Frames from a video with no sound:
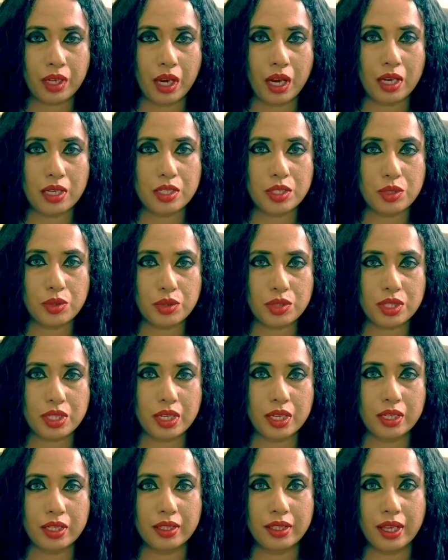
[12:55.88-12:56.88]

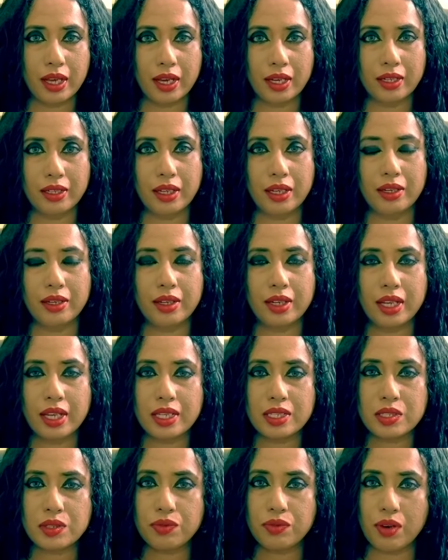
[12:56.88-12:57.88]
associate that and
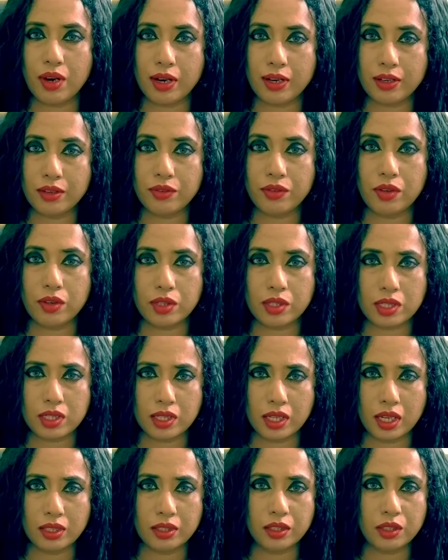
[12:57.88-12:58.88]
raise fund for
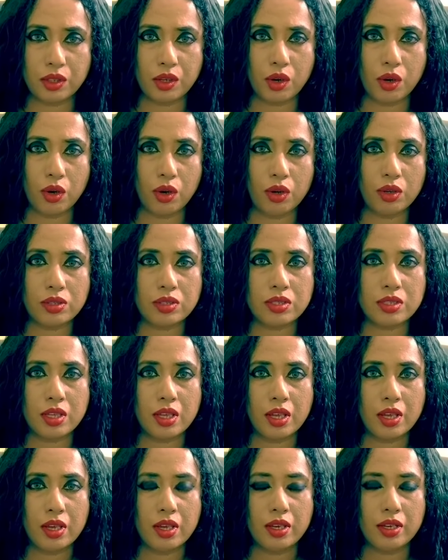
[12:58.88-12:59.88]
another cause,
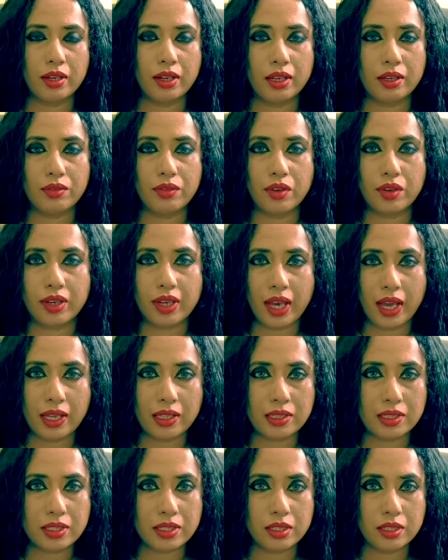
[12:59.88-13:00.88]
like for
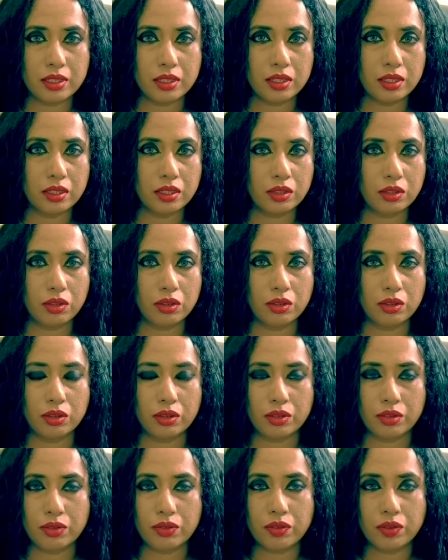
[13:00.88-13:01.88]
cancer
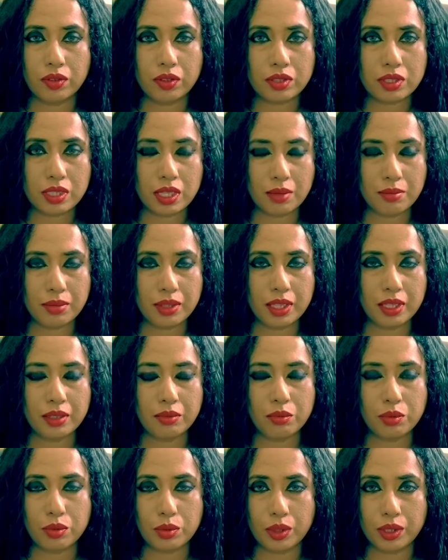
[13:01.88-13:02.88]
or for
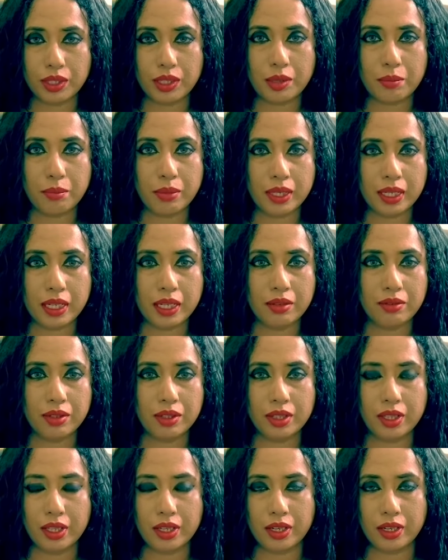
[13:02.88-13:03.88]
something what they believe
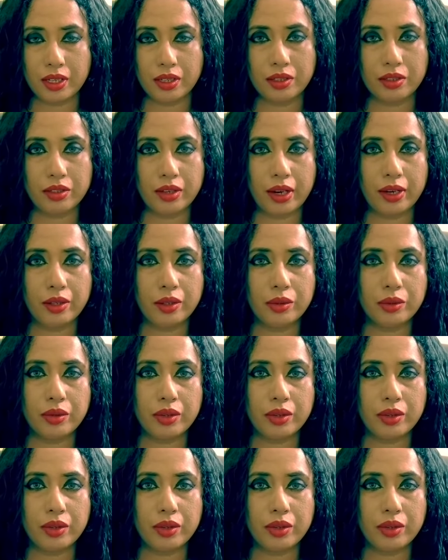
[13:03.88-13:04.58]
in. They try to